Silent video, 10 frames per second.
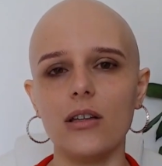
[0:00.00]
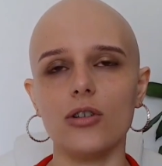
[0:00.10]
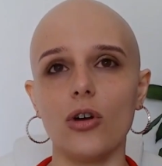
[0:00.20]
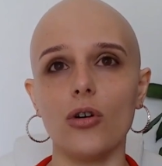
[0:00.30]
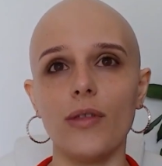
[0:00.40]

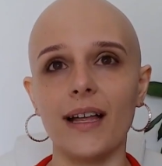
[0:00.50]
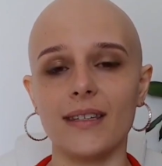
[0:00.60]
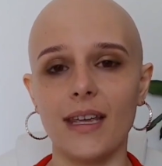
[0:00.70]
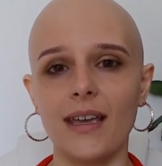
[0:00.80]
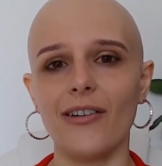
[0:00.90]
So
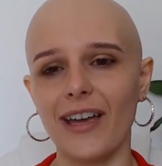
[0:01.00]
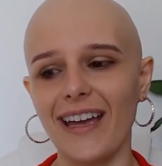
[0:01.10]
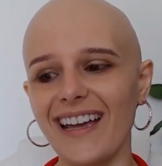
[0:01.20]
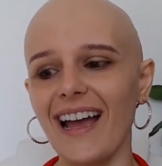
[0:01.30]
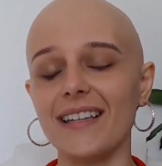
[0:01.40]
that's saying,
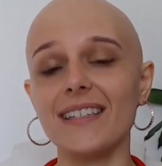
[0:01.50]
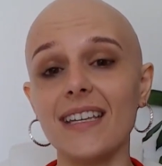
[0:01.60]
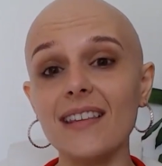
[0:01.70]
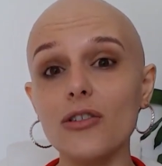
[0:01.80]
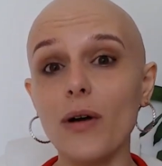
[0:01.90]
okay, I
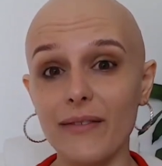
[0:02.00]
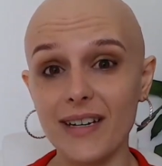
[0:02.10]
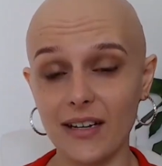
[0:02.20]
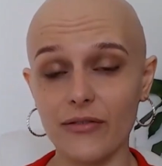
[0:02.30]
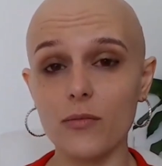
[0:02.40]
see that you have a
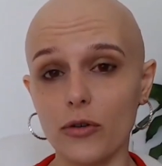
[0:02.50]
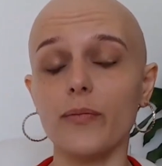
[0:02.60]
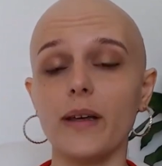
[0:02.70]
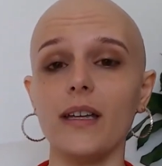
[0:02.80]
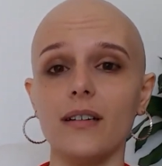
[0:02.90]
need for
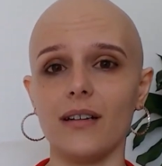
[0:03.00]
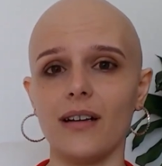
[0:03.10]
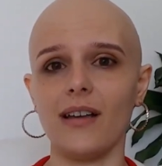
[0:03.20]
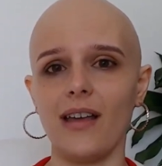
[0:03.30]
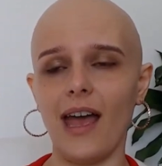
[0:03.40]
movement
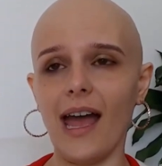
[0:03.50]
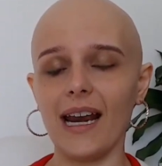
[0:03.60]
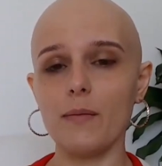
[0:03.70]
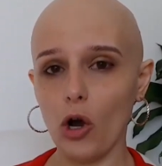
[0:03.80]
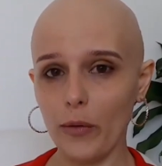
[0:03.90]

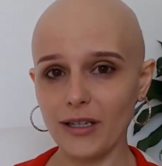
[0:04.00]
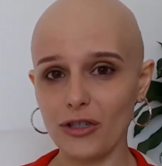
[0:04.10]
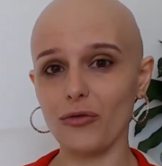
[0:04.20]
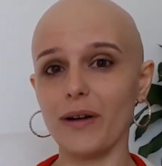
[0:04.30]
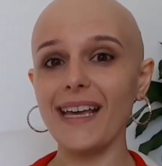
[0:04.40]
and I'm going to
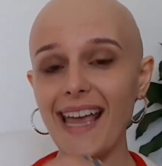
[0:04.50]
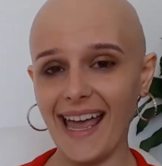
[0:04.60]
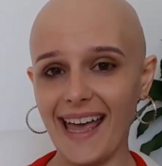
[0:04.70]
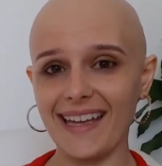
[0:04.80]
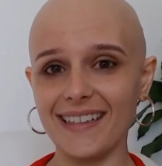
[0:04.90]
do what I
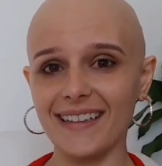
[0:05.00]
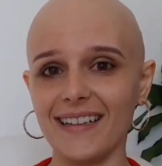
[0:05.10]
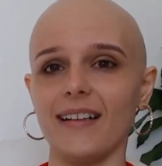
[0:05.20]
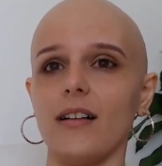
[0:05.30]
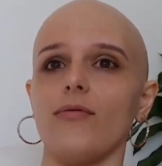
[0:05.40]
can
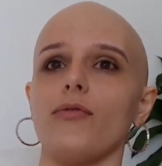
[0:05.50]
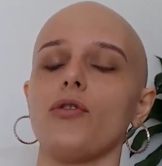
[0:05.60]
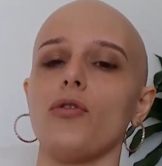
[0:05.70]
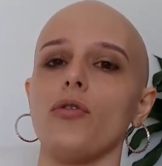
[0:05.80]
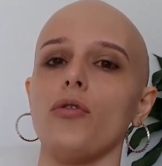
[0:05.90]

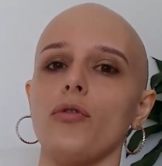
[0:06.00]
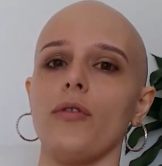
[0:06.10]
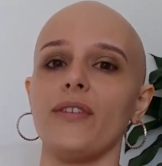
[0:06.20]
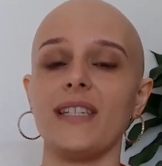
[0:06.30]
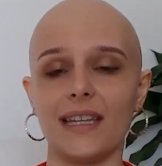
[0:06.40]
to
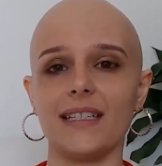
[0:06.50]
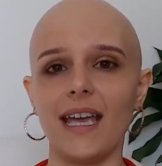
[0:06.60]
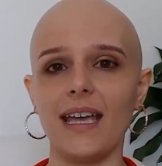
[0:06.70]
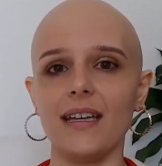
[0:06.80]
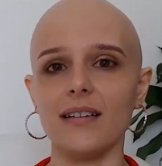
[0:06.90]

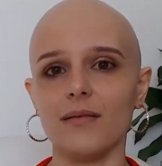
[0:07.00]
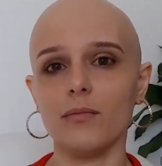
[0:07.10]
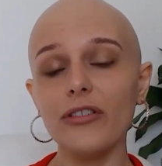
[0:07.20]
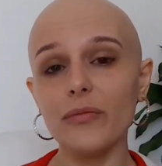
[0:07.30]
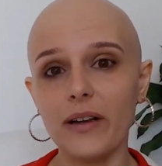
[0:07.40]
facilitate
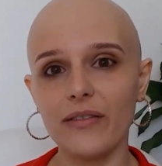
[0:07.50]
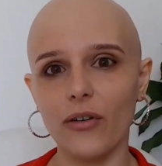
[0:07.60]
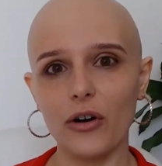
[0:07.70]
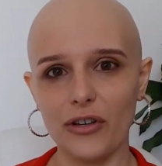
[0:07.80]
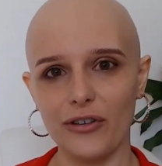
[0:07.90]
movement
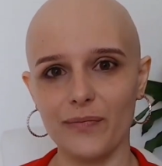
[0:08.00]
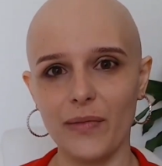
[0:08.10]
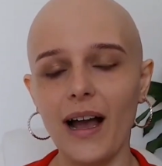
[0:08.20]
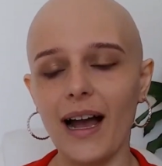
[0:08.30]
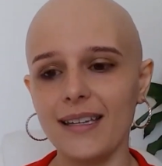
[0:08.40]
for you.
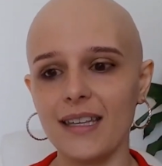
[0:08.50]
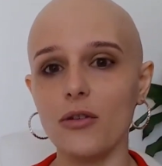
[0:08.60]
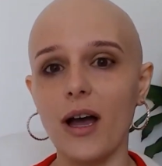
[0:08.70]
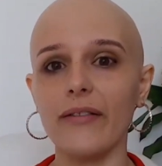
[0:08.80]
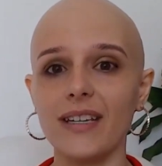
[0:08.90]
I see that
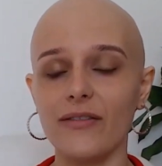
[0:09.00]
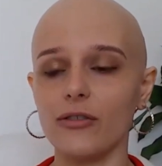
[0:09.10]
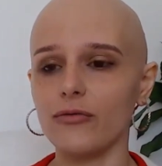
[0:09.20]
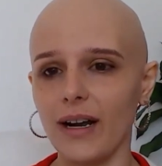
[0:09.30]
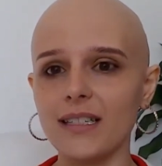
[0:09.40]
you have a need
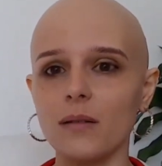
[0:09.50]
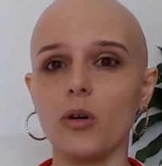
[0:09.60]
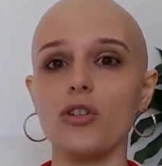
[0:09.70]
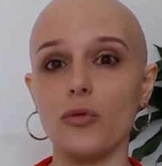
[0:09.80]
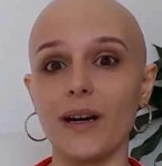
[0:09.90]
for rest. I'm
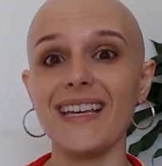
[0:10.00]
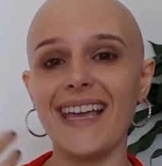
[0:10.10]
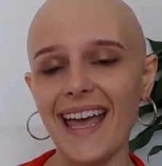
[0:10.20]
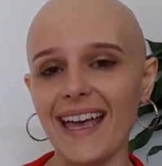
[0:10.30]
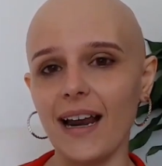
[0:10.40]
going to do what I
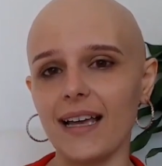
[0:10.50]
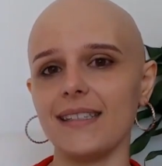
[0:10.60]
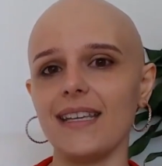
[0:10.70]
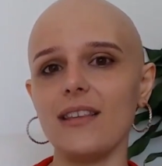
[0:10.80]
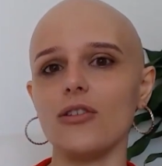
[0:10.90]
can. I
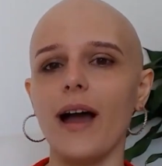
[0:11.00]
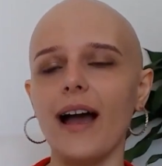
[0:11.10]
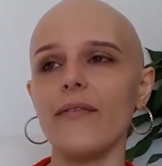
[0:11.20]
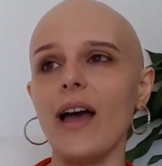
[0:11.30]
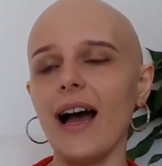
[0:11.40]
see that you
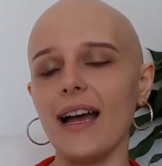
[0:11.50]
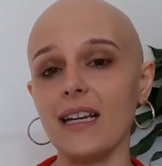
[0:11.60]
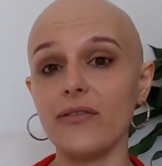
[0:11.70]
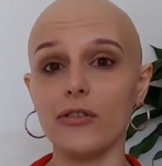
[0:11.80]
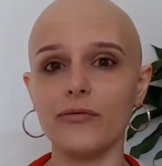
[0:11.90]
have a
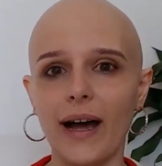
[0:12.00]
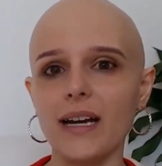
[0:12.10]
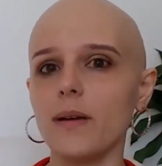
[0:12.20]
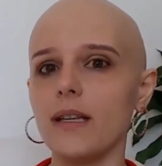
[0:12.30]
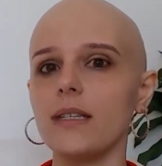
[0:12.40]
need for
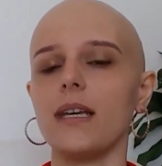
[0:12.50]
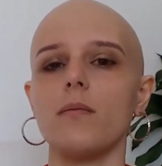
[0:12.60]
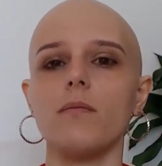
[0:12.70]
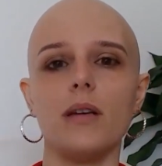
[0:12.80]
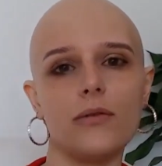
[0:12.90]
vitamins
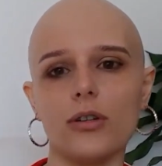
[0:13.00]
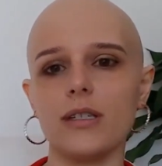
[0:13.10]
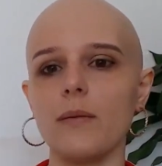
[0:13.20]
and minerals.